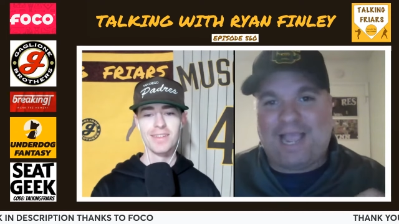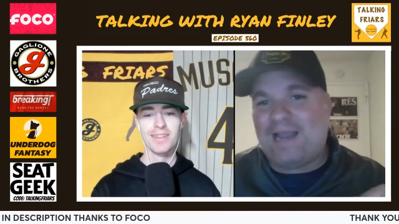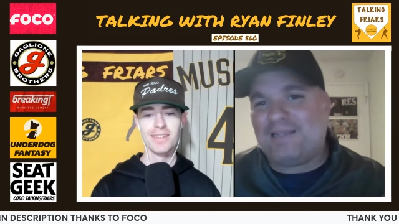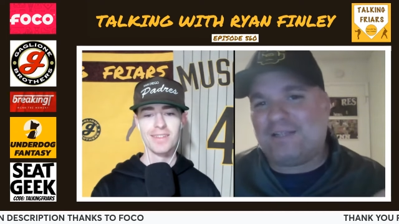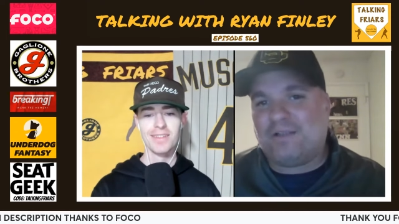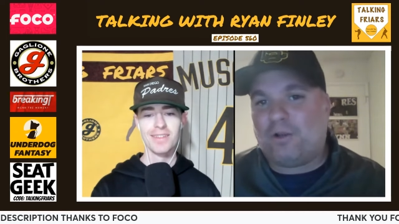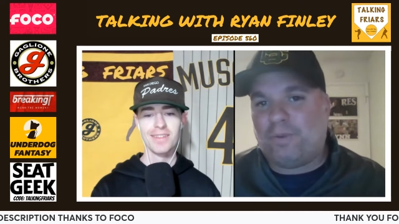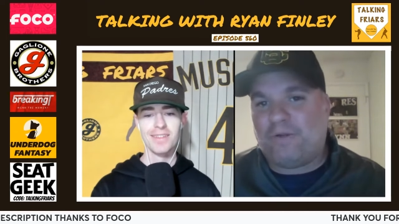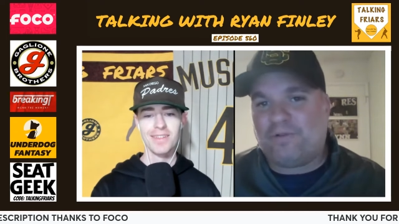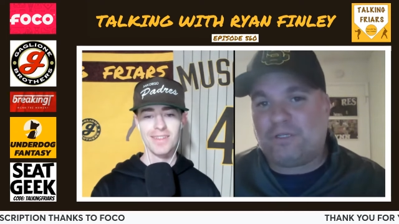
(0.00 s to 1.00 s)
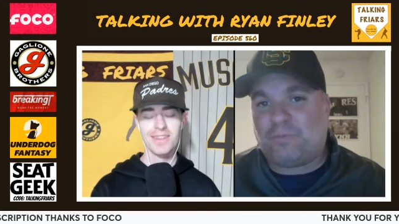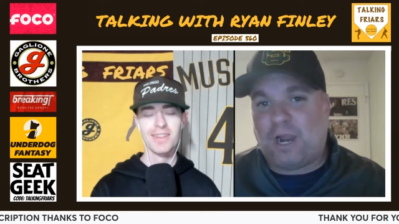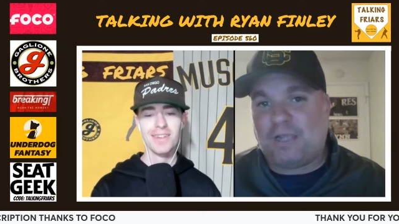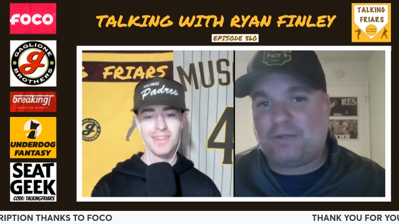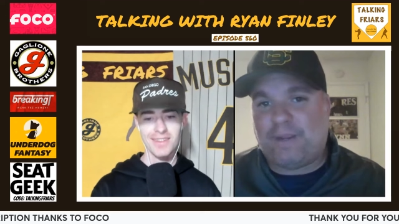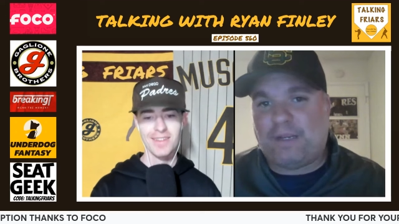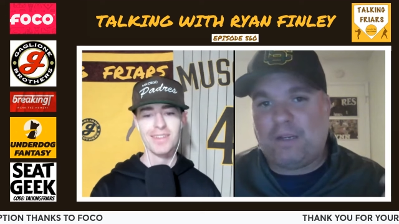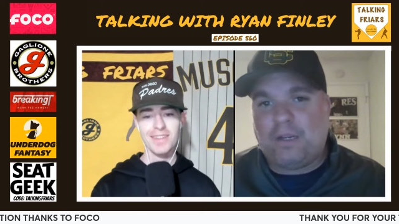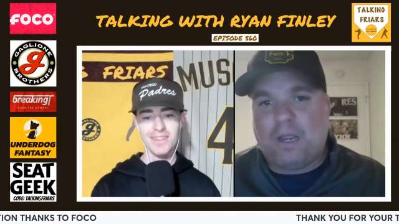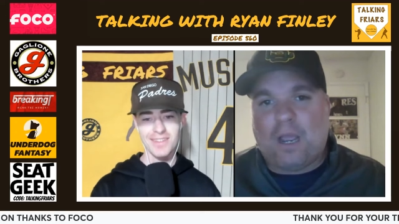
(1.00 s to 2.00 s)
Speaker 1: yet is a little bit of a surprise to me.
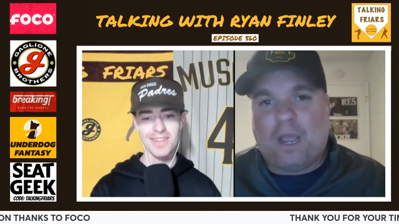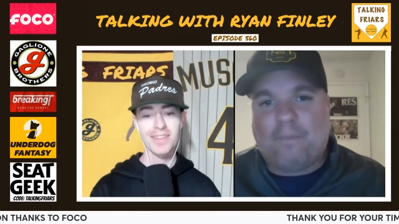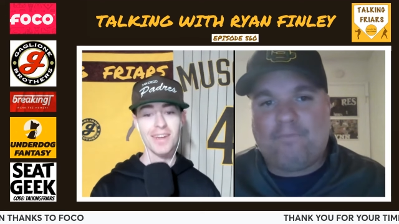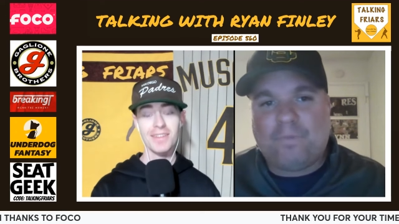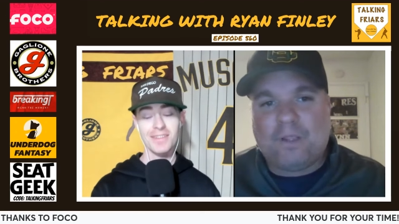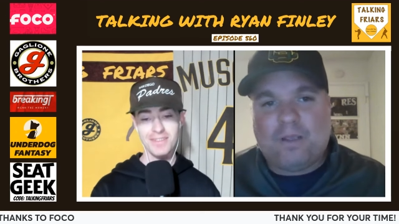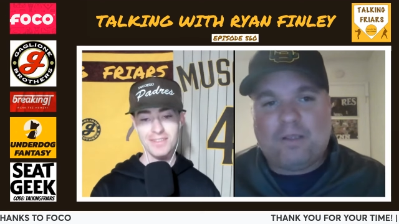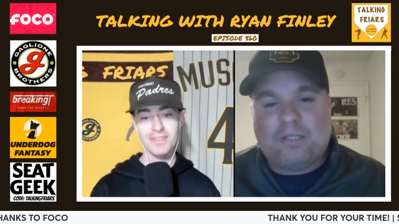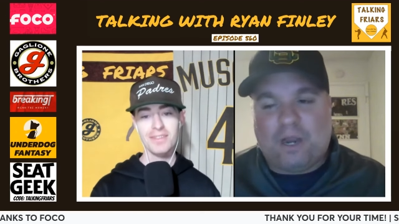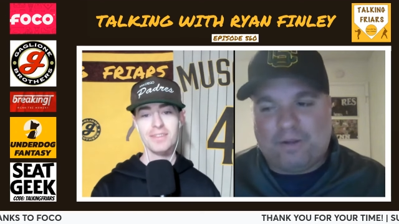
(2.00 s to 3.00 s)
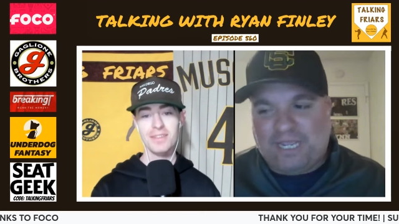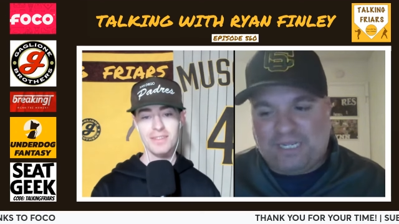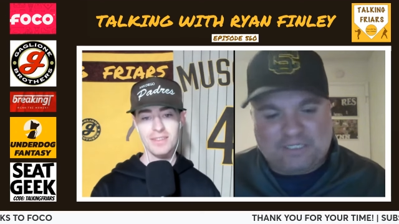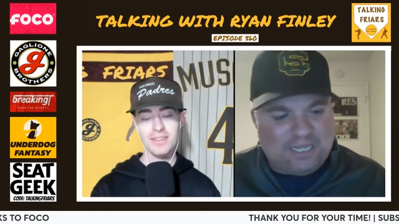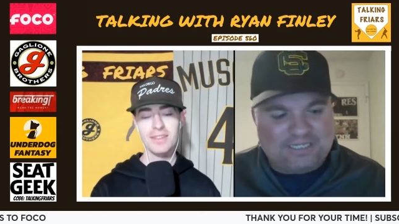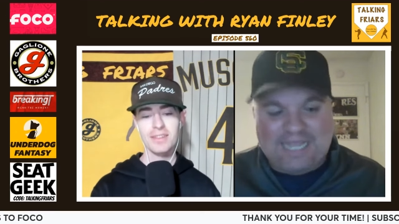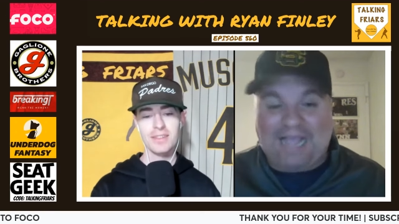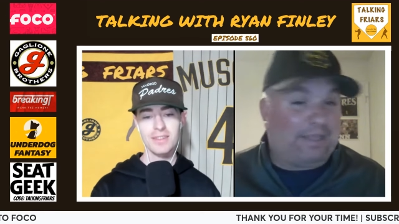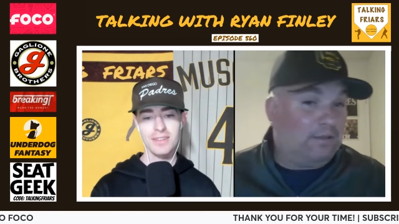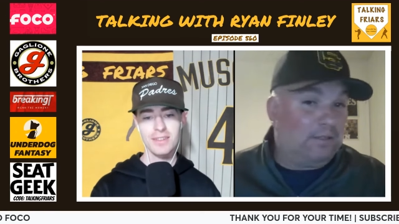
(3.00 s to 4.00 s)
Um, yeah. You know, he's
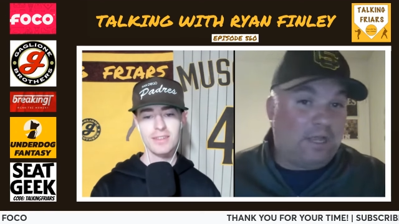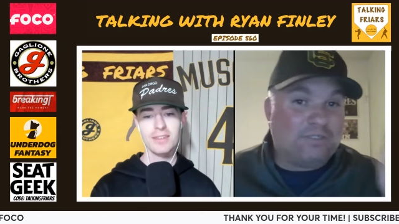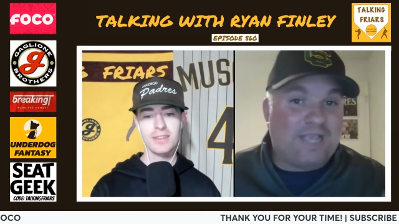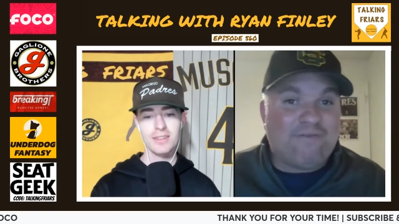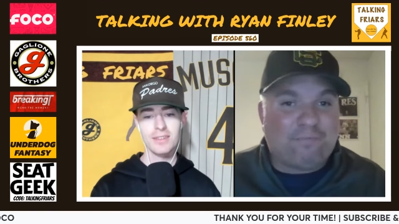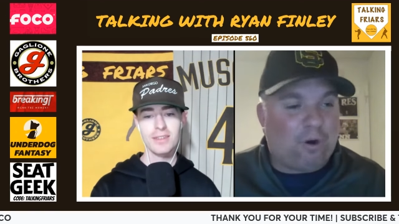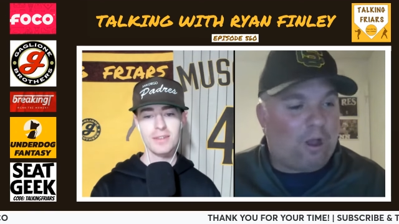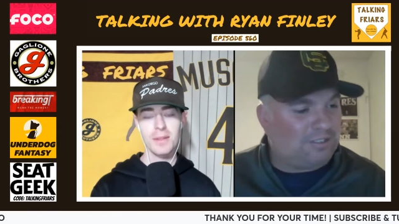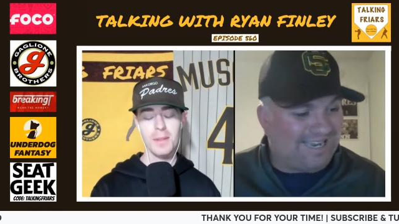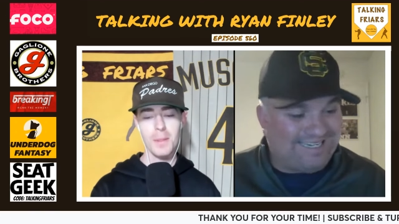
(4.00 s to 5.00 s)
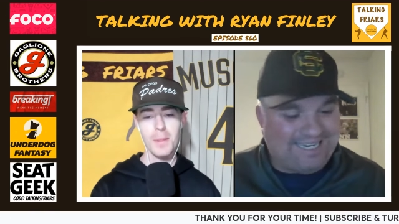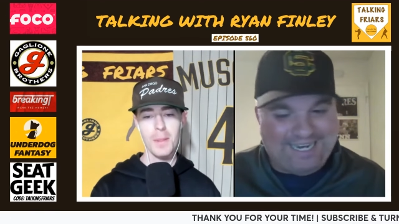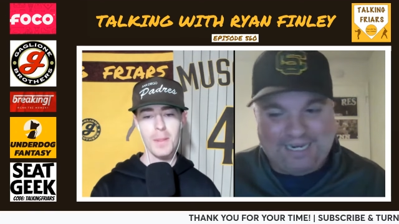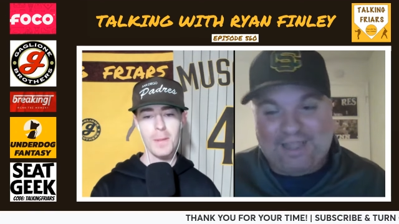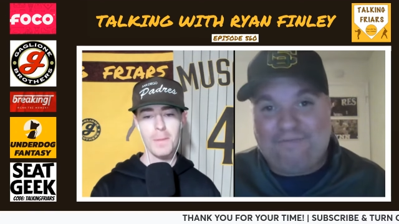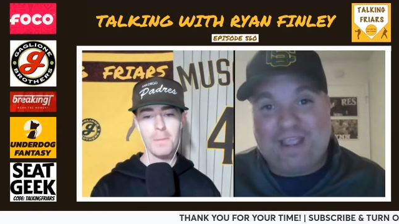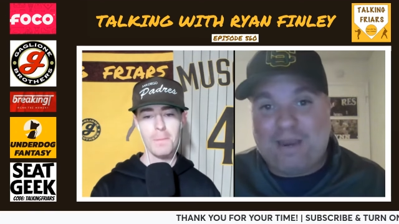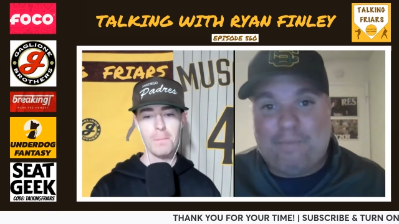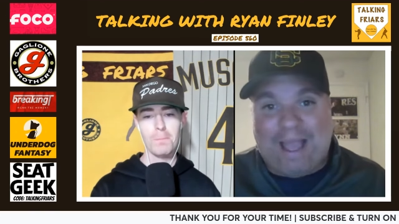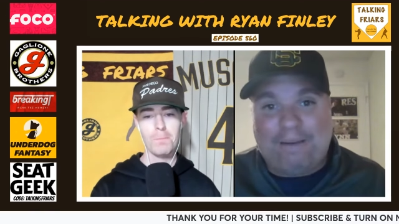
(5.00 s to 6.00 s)
exactly. You know, David Peralta. You need a
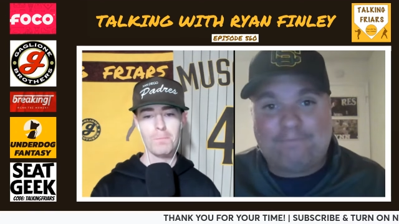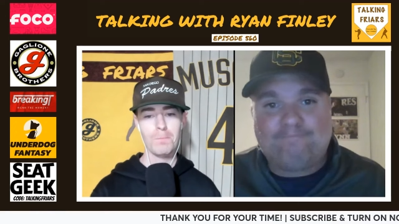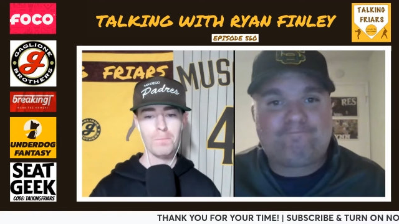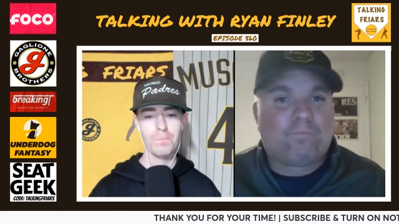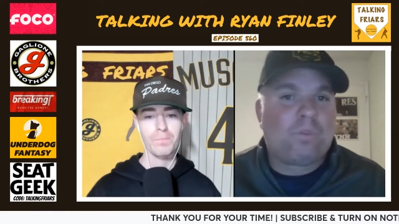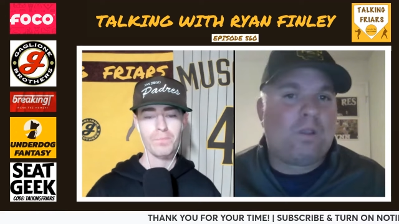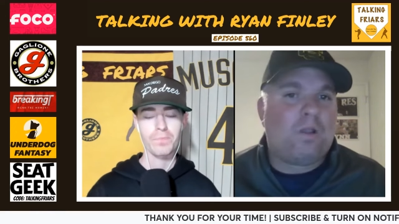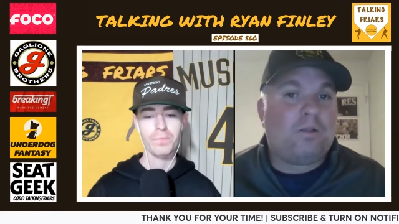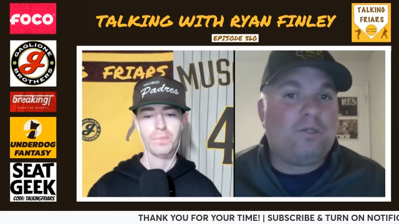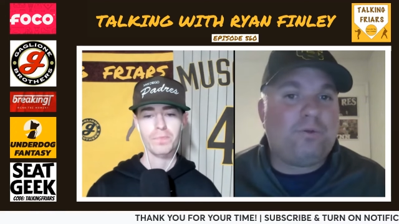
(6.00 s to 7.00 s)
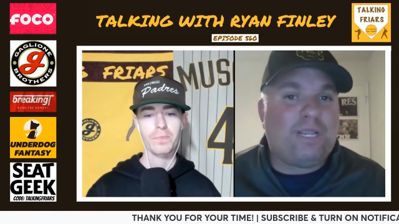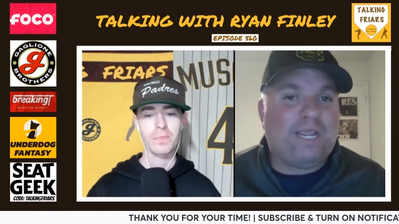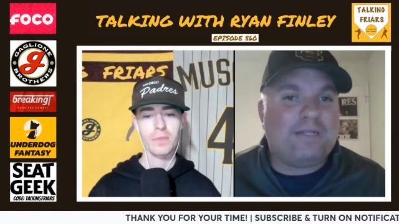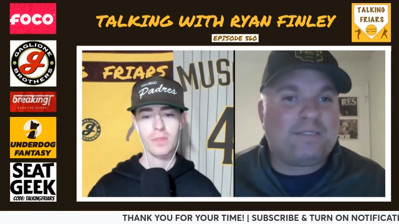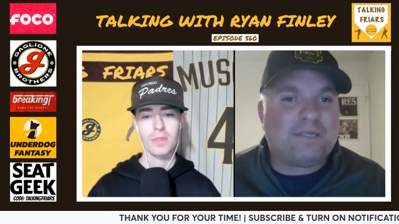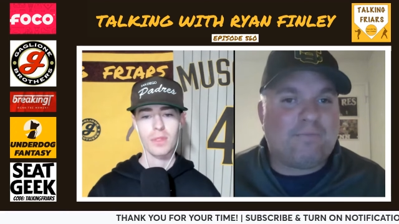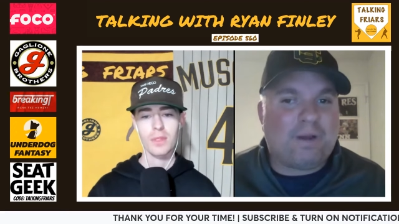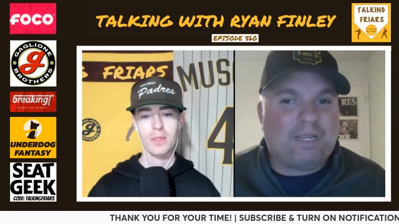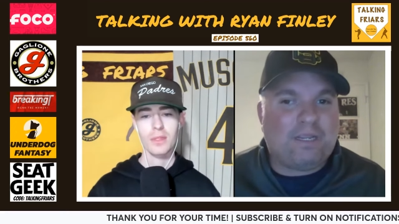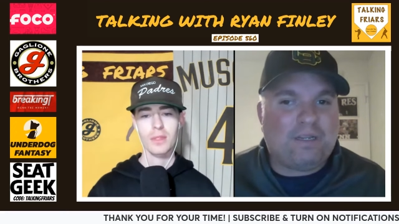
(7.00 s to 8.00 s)
left-handed bat. You need
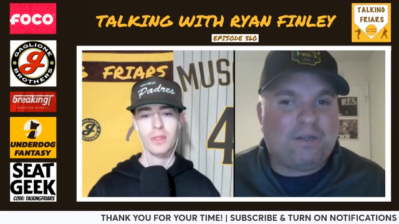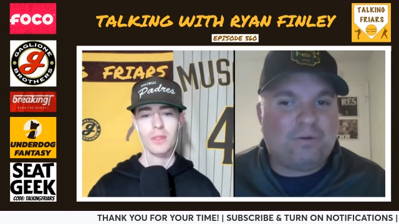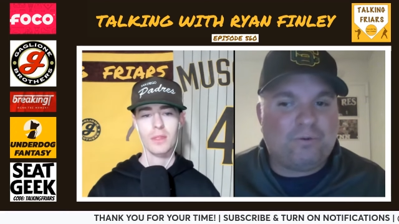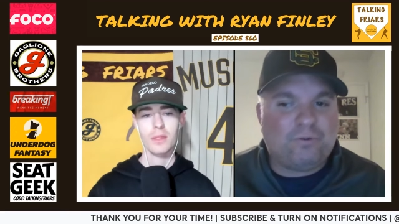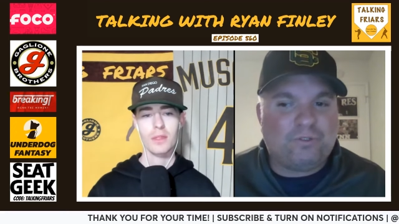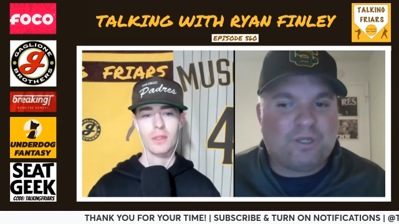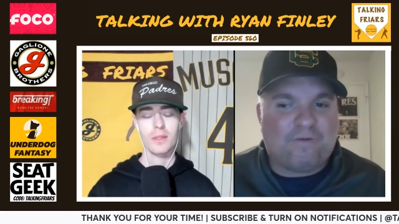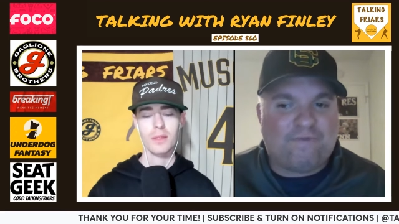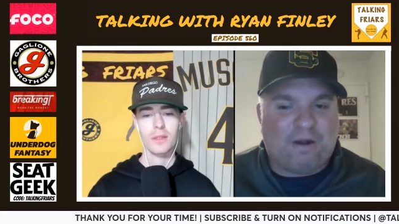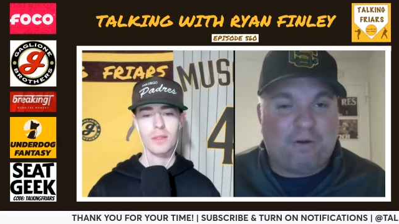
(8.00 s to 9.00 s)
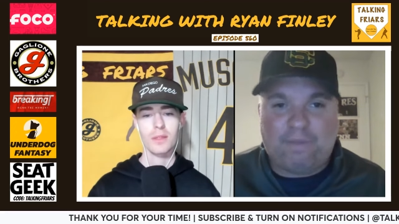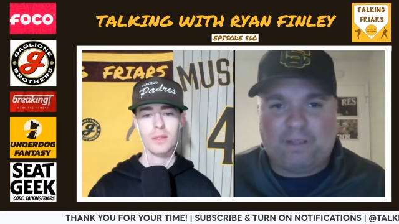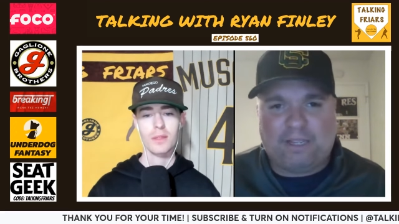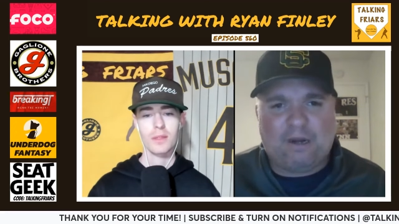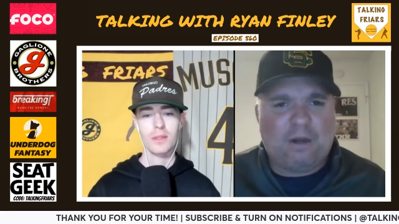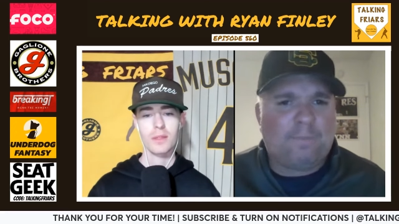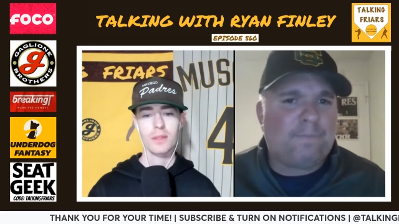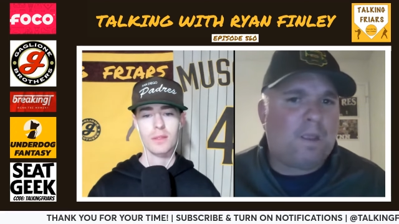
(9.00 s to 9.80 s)
somebody who's a veteran big leaguer.